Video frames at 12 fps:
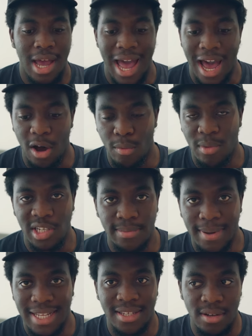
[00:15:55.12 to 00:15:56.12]
how
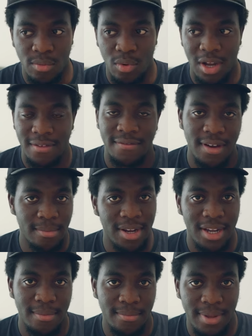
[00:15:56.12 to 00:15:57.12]
much better one
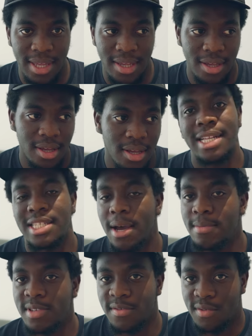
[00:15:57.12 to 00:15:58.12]
fabric can be in
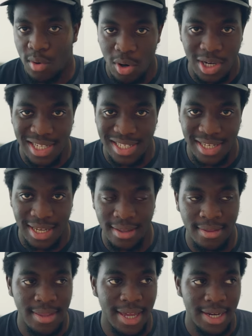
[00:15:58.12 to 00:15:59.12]
terms of
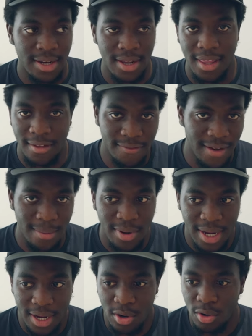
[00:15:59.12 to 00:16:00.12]
quality than another
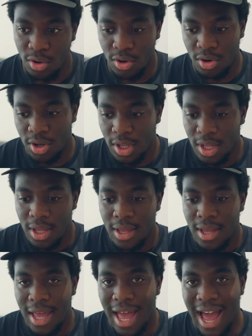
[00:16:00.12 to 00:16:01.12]
fabric or
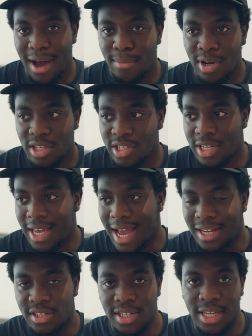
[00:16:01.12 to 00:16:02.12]
how much it
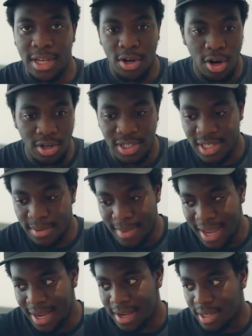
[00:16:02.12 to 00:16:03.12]
actually costs to
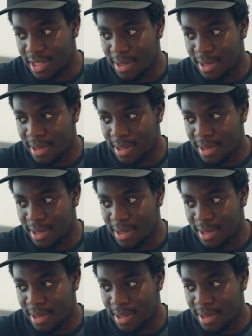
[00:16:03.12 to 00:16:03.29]
make